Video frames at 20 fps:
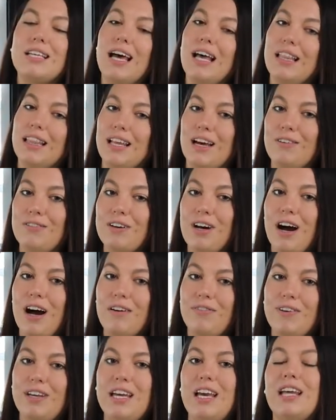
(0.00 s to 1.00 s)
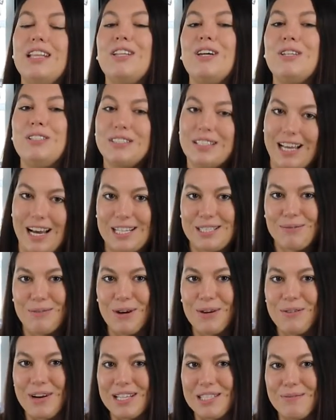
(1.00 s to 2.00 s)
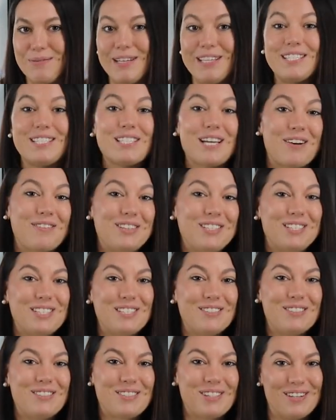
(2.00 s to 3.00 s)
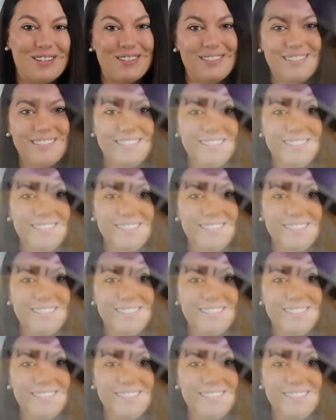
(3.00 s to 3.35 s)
I love coffee and there's lots more recipes coming to you soon.